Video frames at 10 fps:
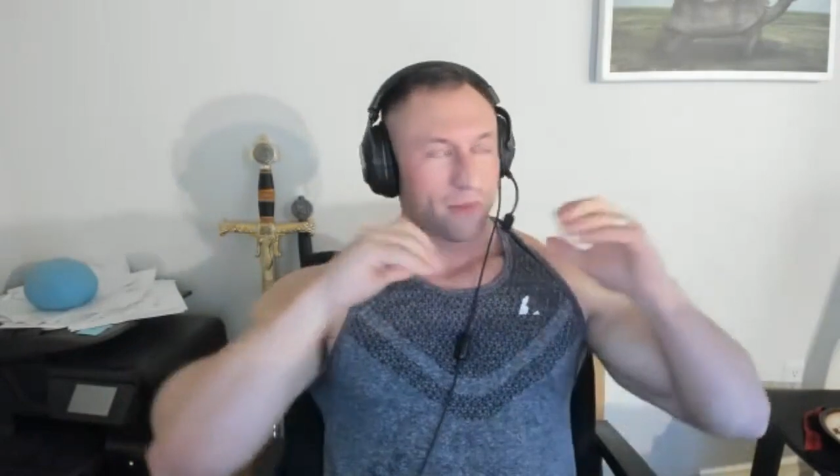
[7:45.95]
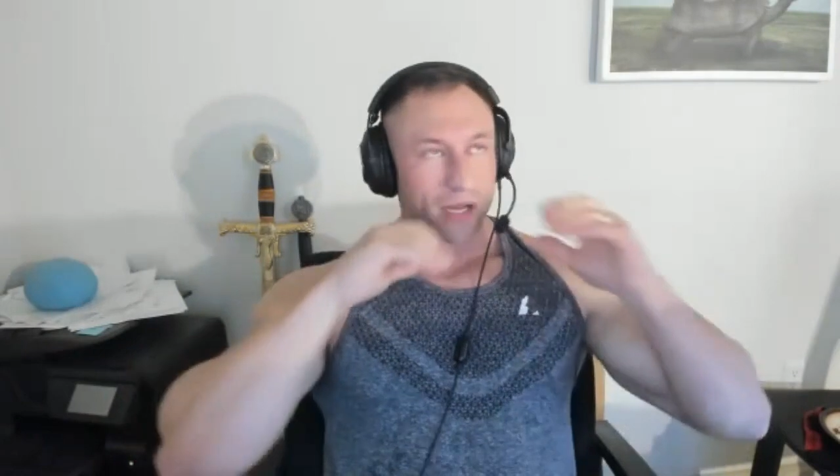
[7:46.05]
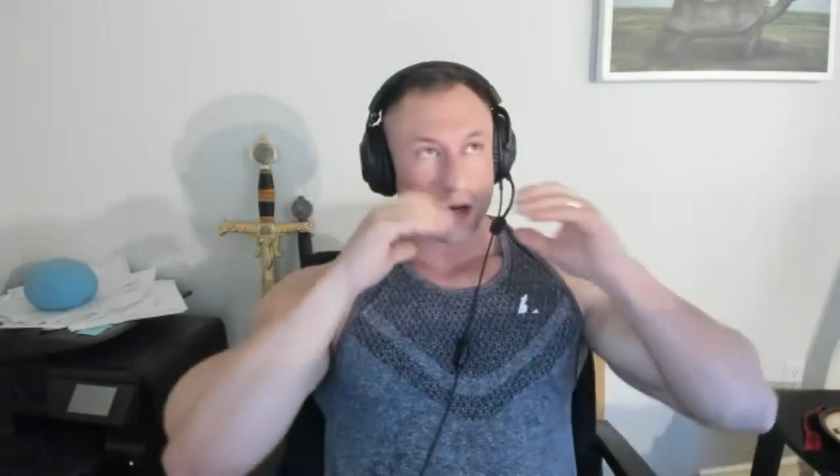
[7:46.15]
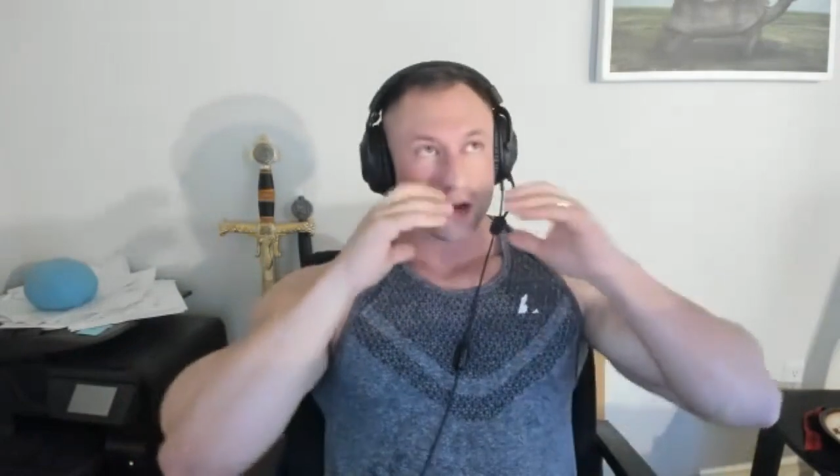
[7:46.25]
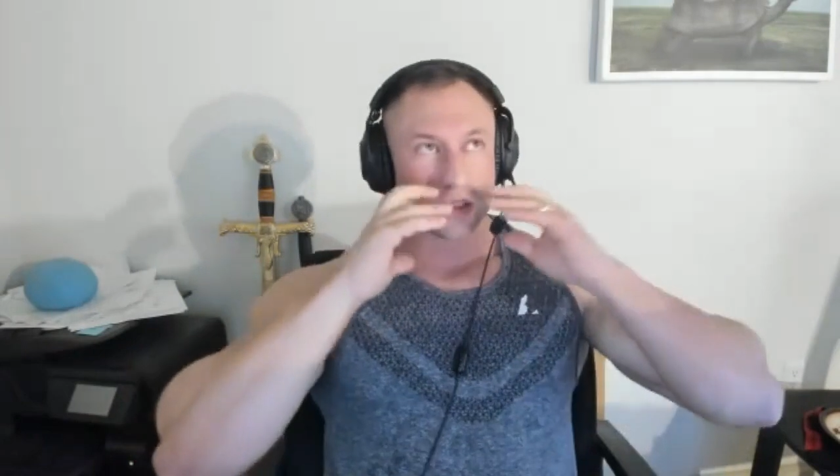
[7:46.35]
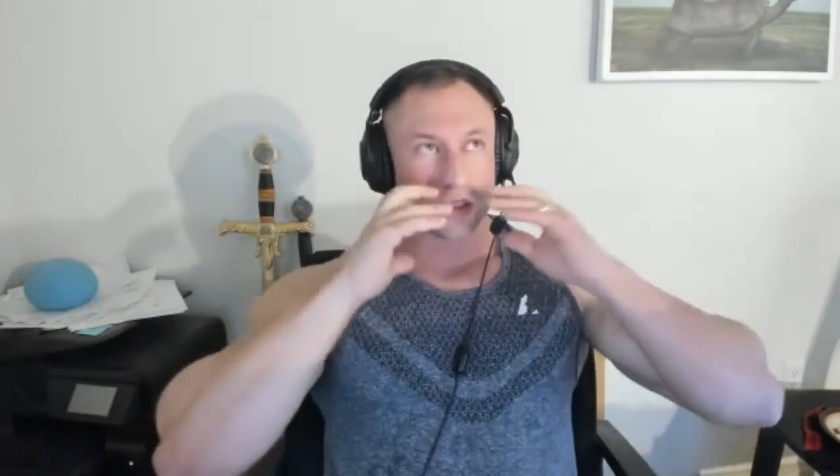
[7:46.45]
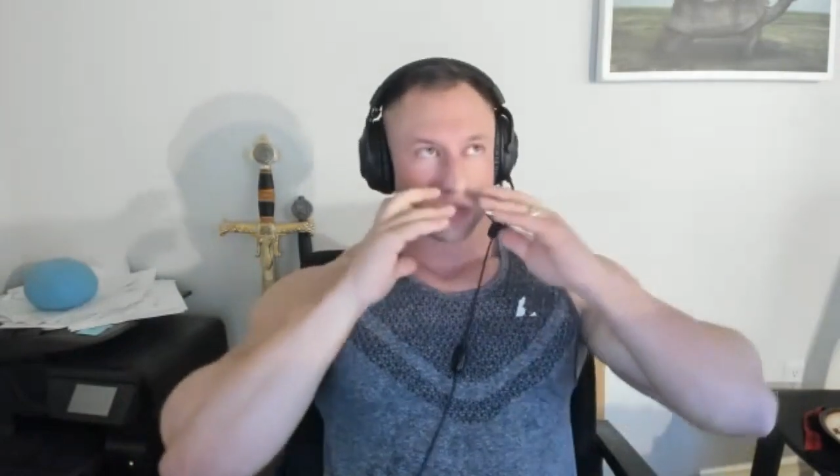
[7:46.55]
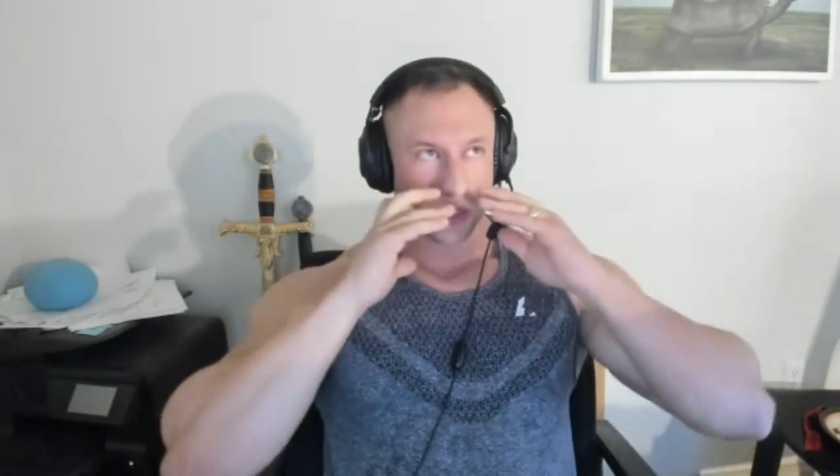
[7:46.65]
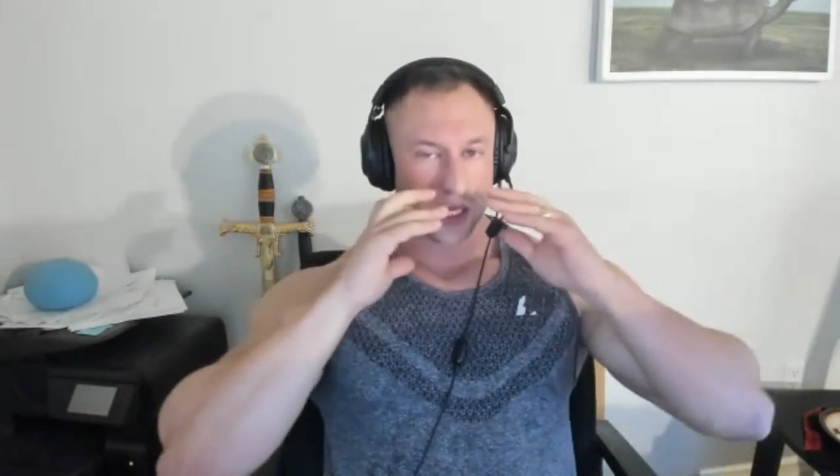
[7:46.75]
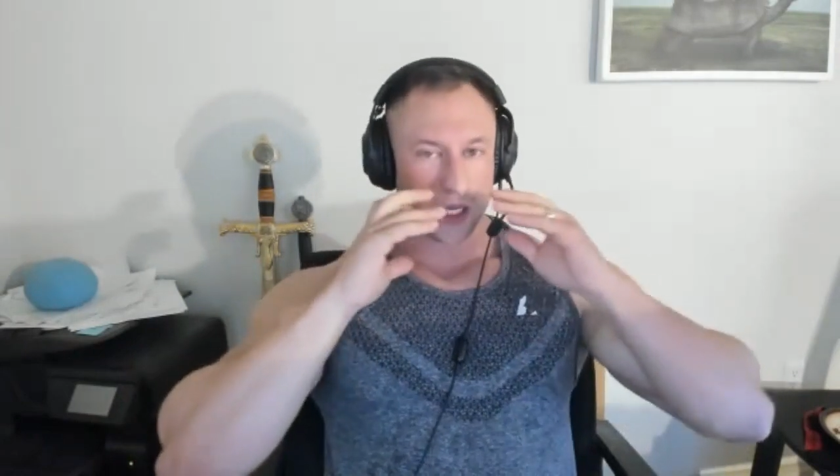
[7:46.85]
my nose is
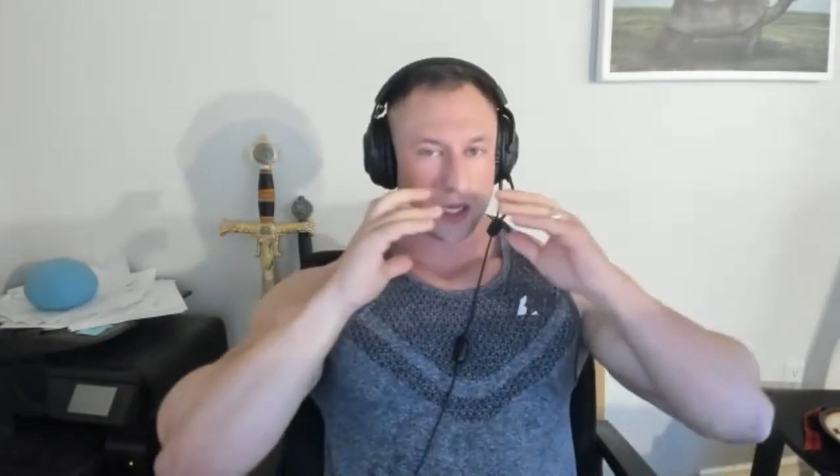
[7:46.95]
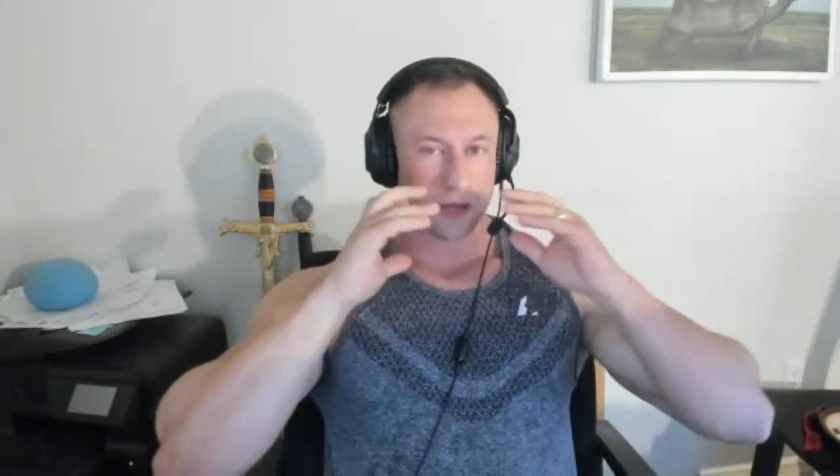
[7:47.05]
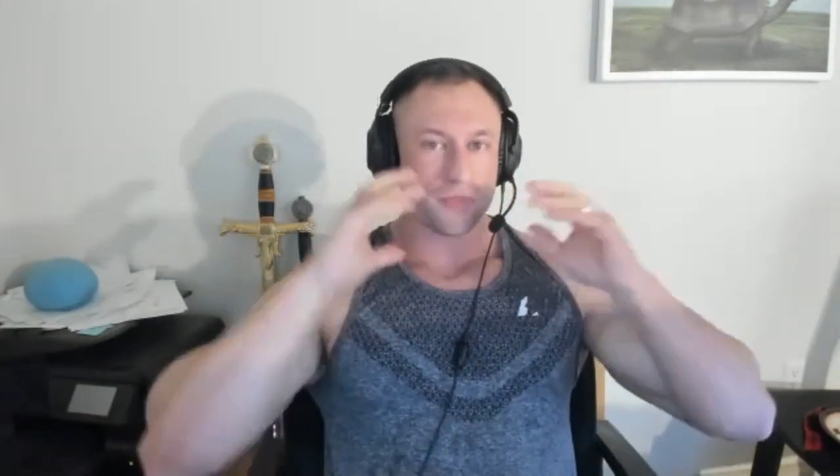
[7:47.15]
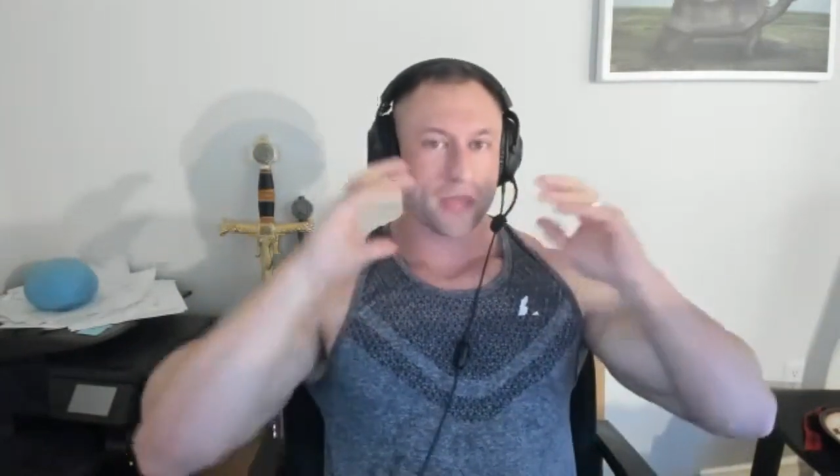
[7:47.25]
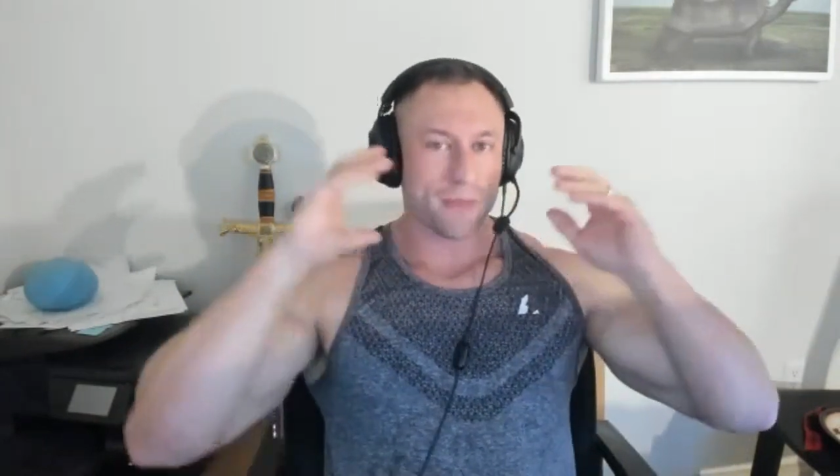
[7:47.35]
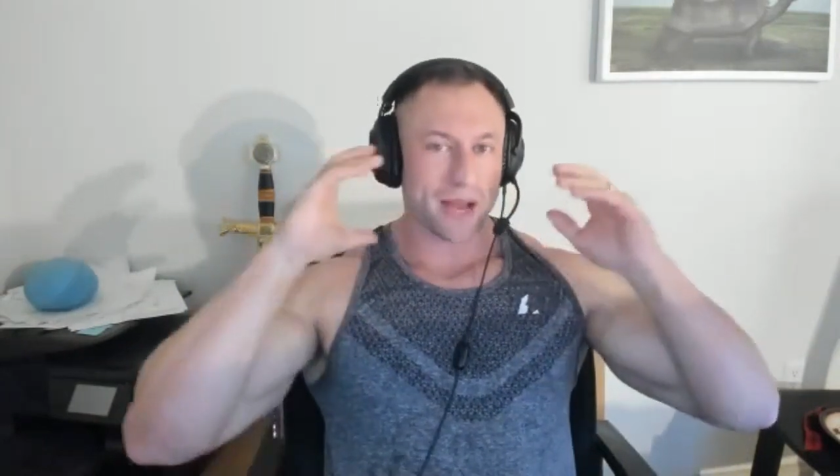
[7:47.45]
bleeding and